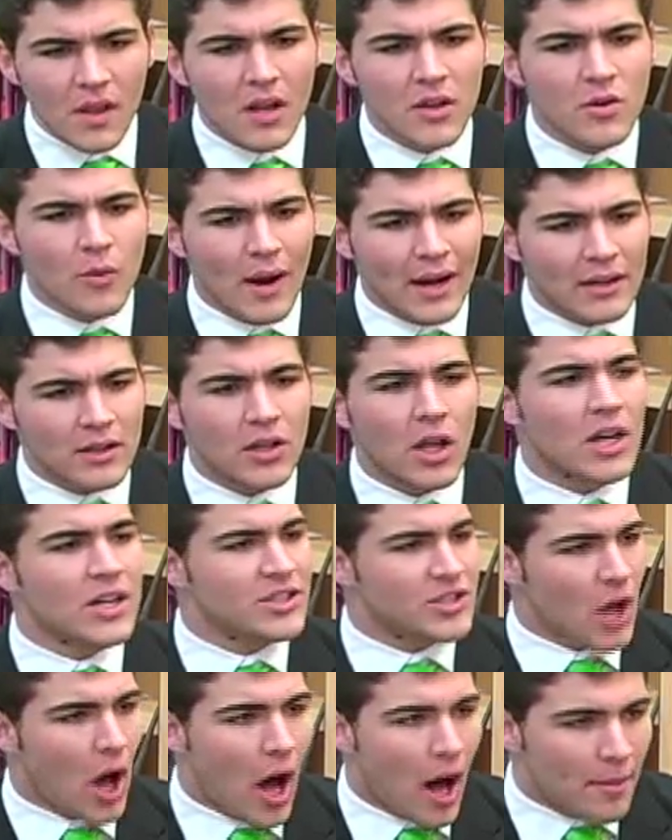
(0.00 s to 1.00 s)
You write on a lot
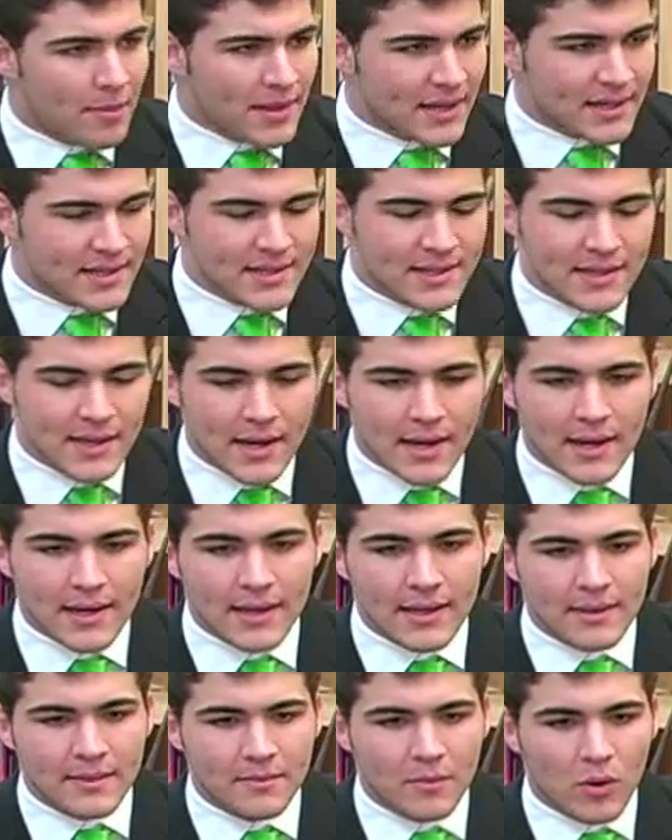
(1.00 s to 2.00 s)
of topics.
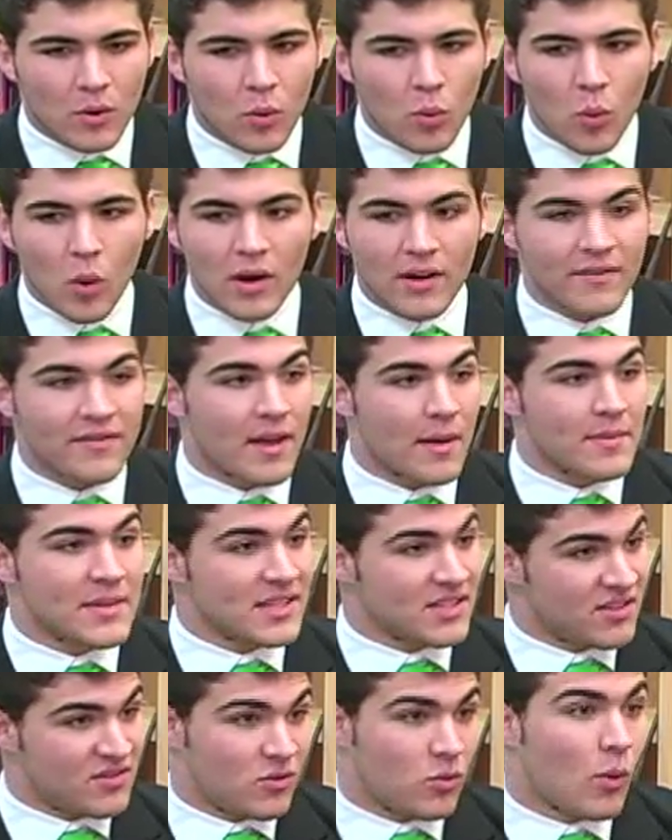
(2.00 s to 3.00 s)
One of them
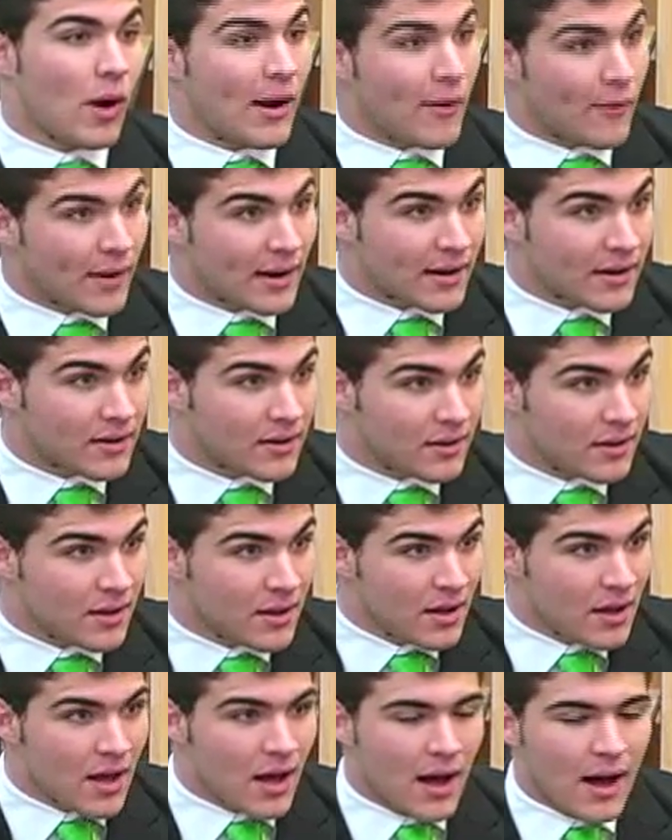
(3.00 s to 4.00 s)
is swearing.
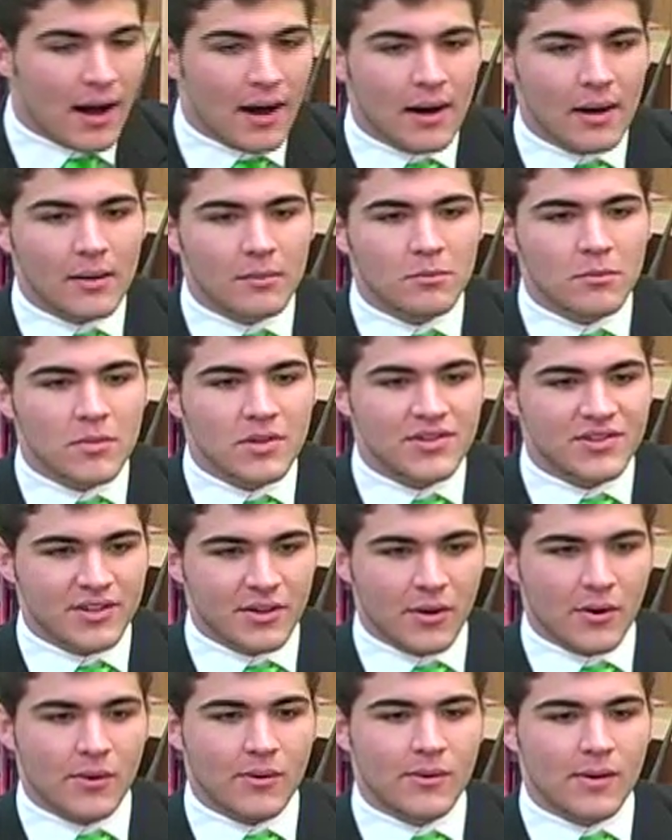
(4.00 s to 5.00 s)

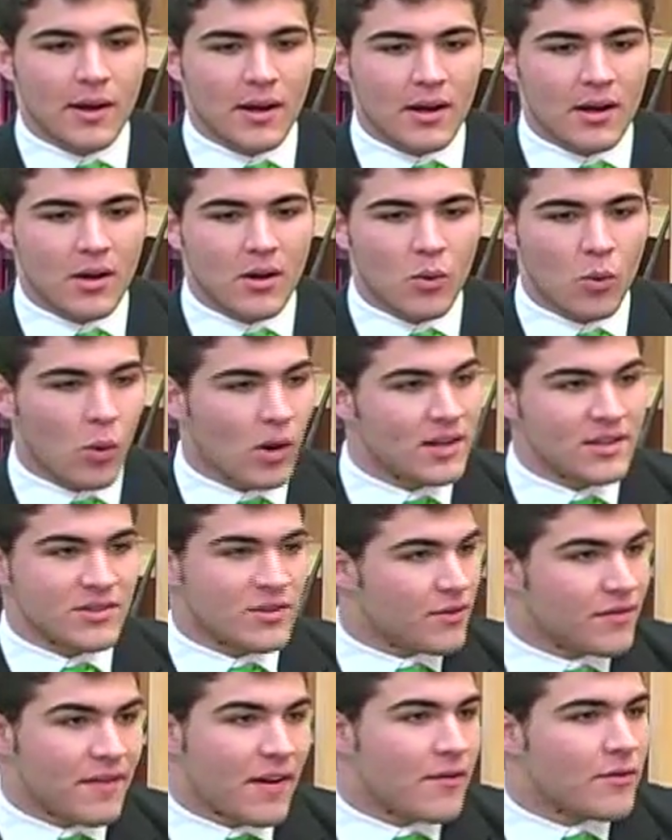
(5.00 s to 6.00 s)
So what
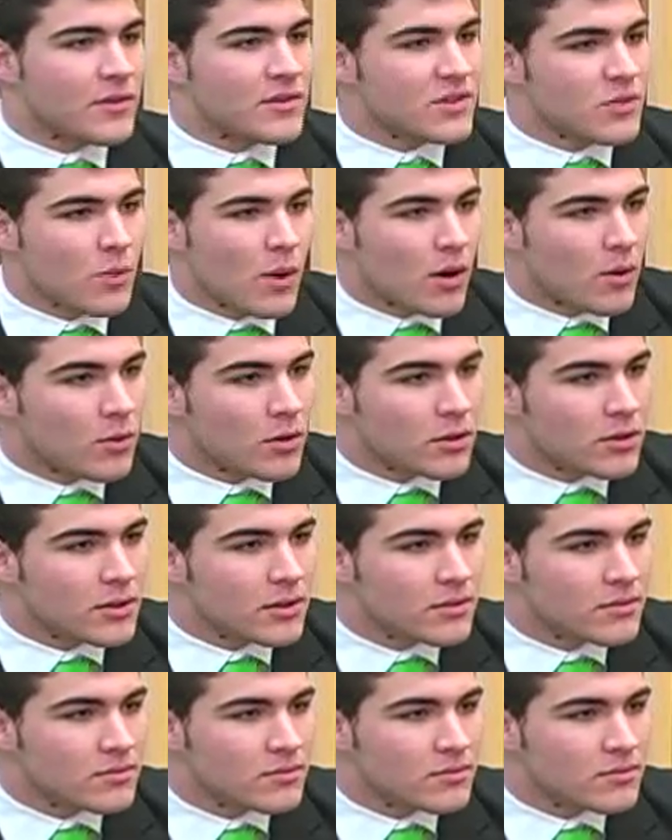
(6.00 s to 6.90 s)
is your favorite swear word?